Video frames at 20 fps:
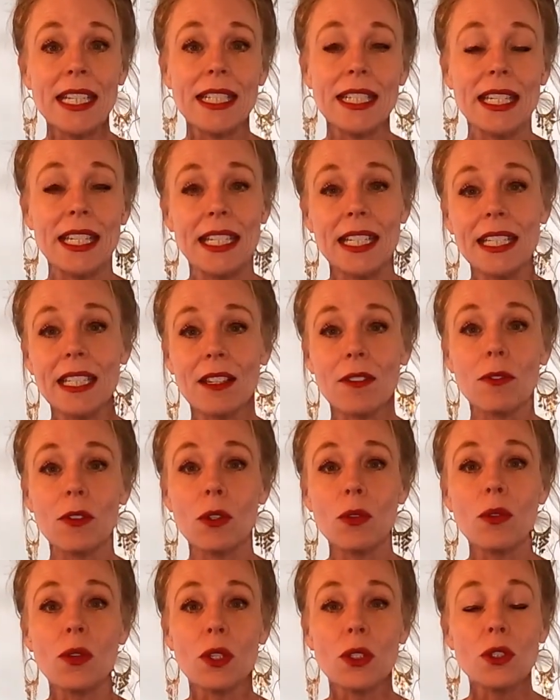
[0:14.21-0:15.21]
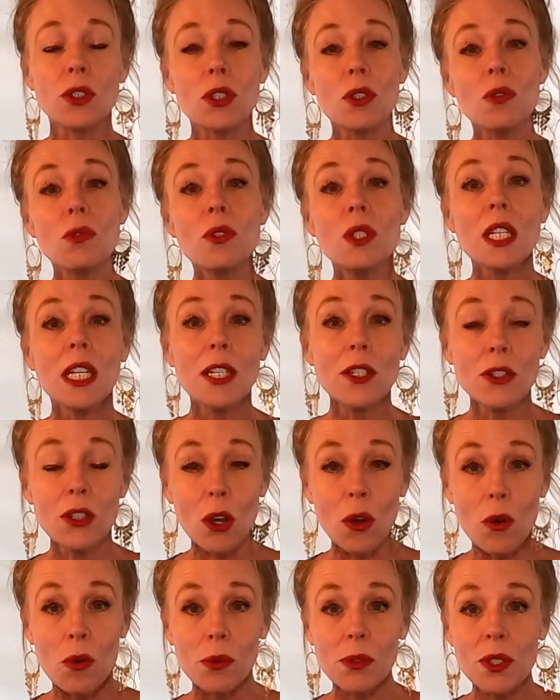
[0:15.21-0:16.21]
is gonna give you the do's and
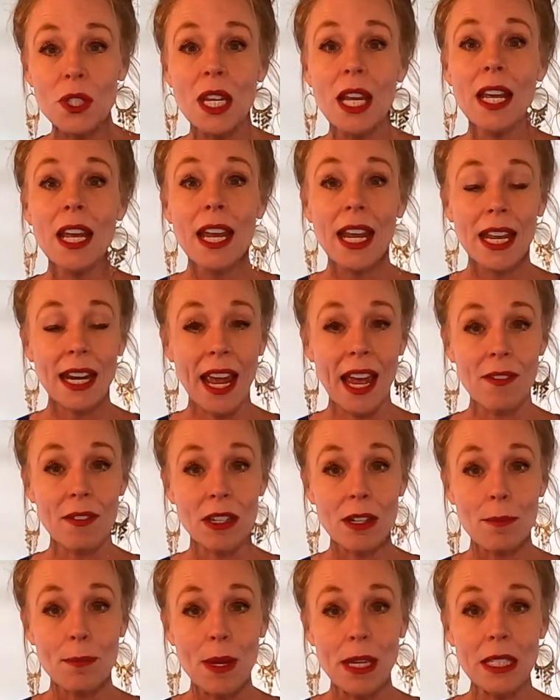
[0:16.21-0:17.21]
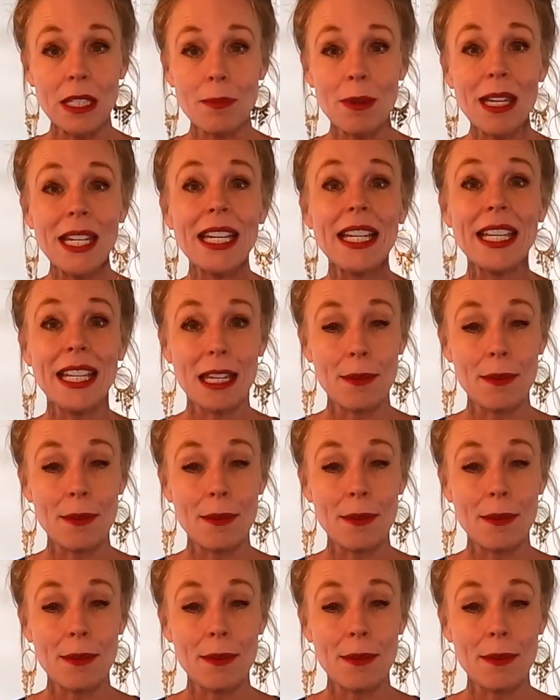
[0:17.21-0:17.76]
don'ts in having a basement,